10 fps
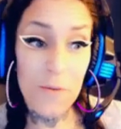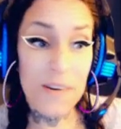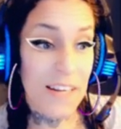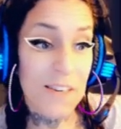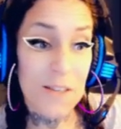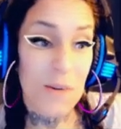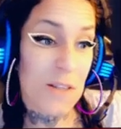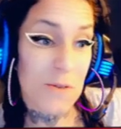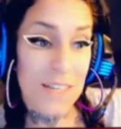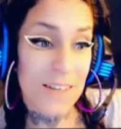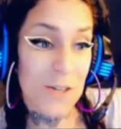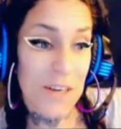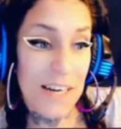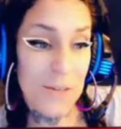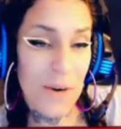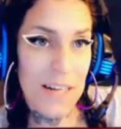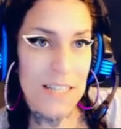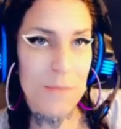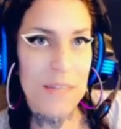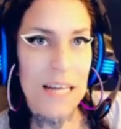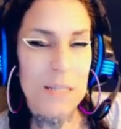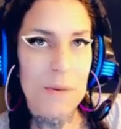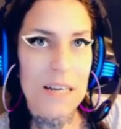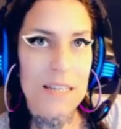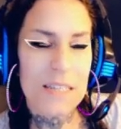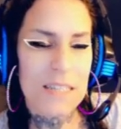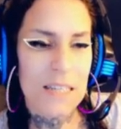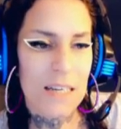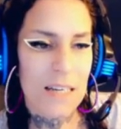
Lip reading: Nobody else went through SEAL training twice, but that's because,